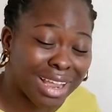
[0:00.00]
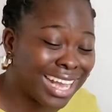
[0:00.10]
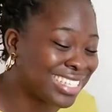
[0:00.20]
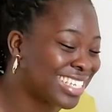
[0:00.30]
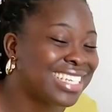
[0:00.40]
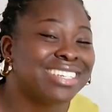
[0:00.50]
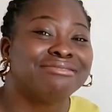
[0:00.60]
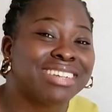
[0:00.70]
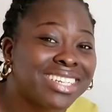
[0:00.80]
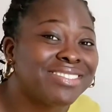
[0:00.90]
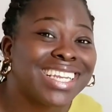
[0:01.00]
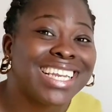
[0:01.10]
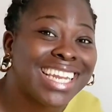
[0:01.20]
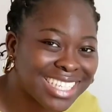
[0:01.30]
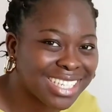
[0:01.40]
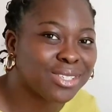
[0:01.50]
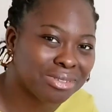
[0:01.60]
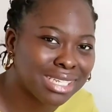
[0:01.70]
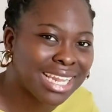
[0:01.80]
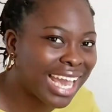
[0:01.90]
as in really late into
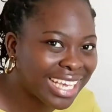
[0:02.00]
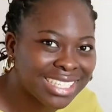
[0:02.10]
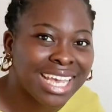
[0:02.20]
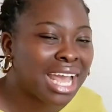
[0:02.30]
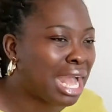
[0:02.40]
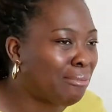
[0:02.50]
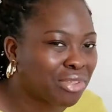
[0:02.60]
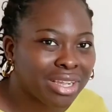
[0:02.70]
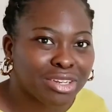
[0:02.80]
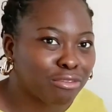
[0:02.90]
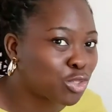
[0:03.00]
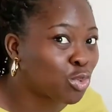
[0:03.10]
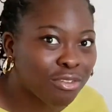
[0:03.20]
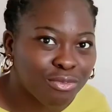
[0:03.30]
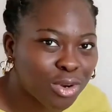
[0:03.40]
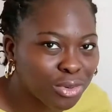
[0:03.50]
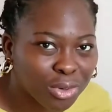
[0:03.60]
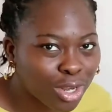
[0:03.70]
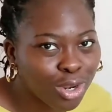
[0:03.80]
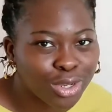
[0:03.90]
the night, I'm talking of 1
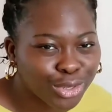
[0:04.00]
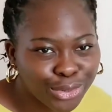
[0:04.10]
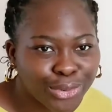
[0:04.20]
o'clock,